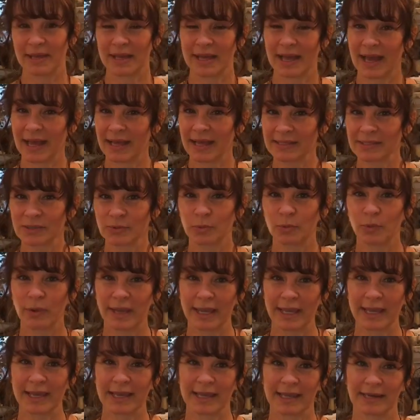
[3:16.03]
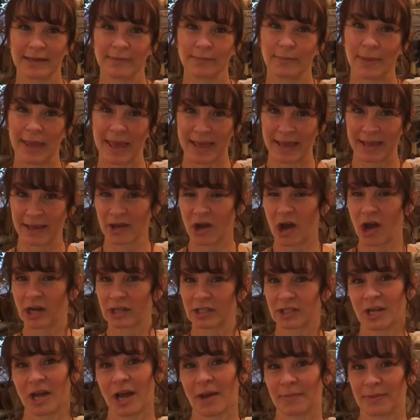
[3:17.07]
because we can bake
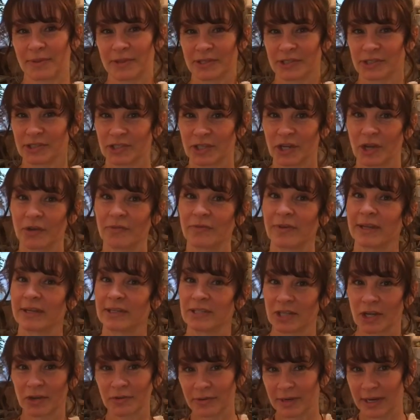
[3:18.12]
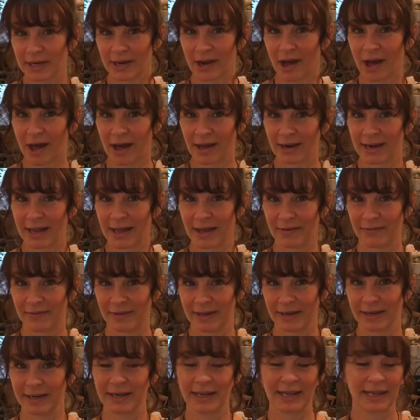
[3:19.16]
on top of the stove and don't need a hot
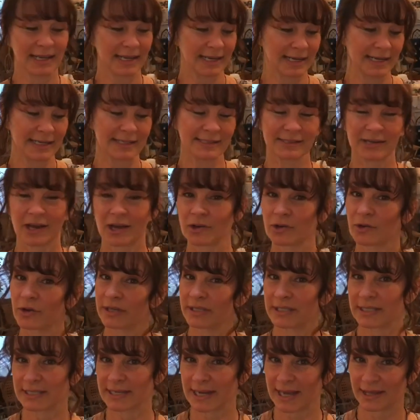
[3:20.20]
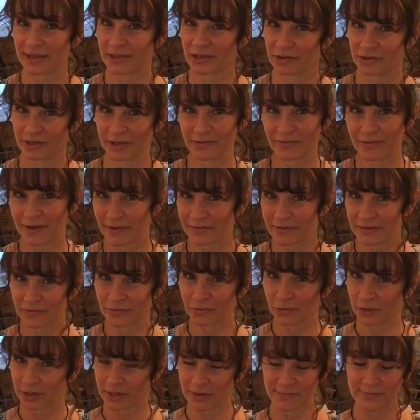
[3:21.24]
oven, it is not going to take 35 to
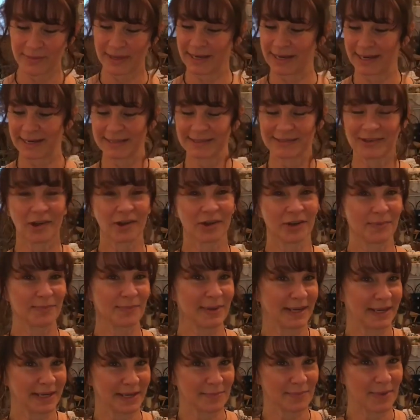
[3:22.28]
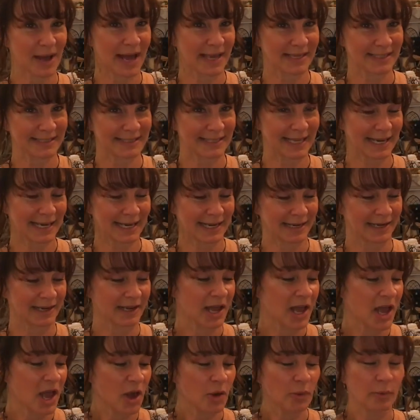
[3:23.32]
40 minutes on a medium-high setting.
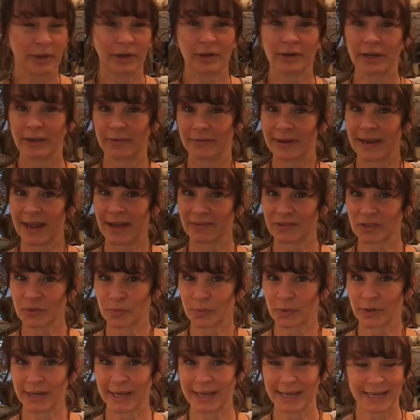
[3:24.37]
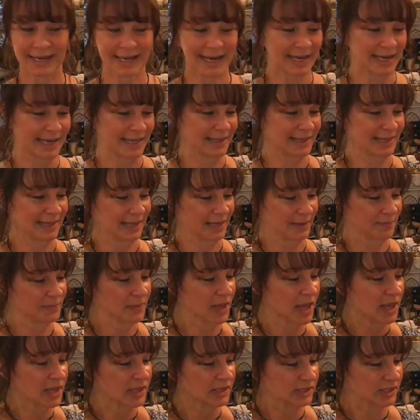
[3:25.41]
We don't even have to preheat anything.
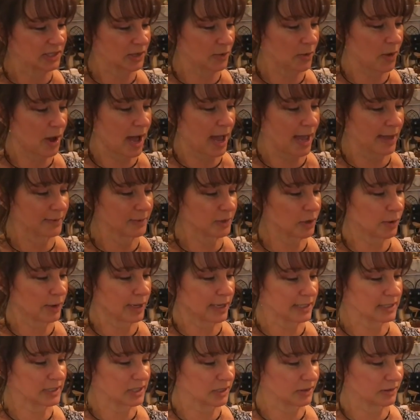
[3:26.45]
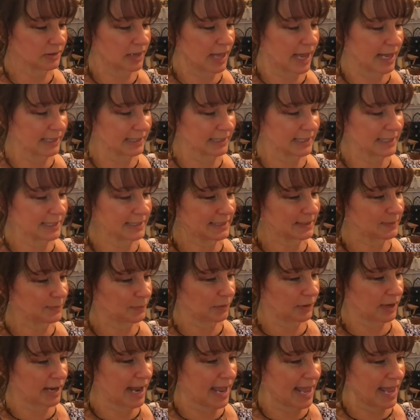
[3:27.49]
So I'm going to lightly
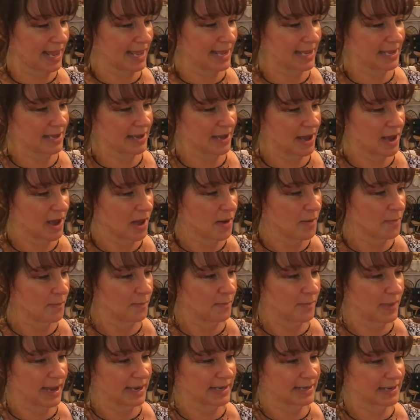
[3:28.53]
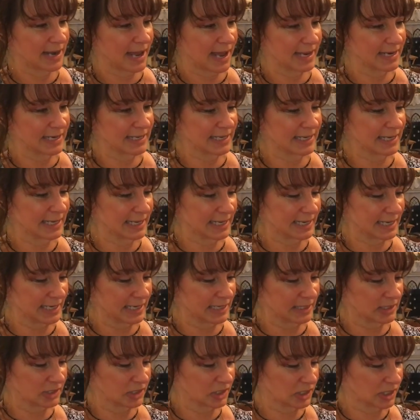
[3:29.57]
spray my
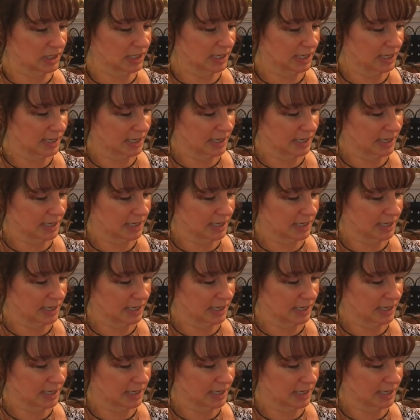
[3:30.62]
9-inch